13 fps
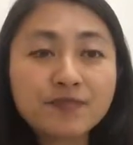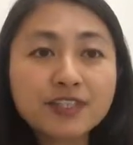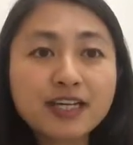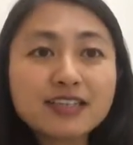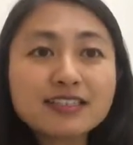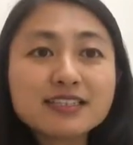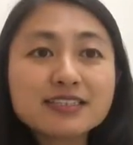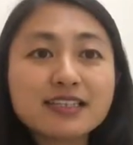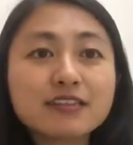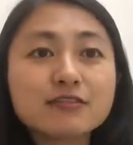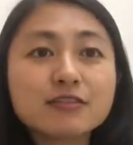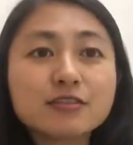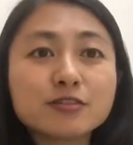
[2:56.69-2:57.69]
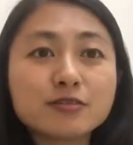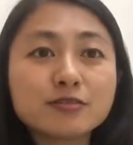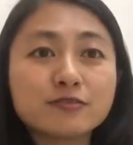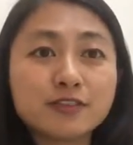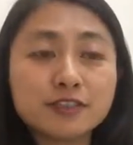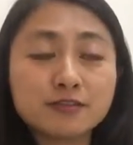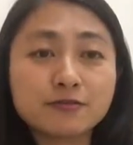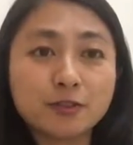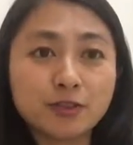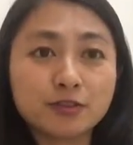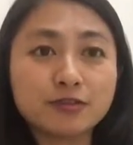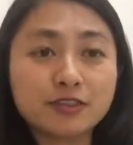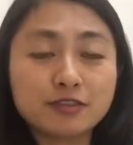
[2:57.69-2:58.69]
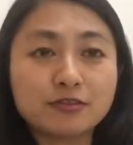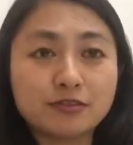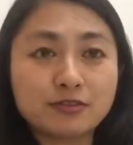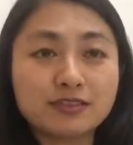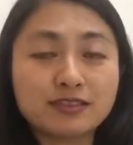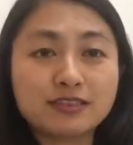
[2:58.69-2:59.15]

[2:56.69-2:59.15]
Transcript: The other thing first of all, you need to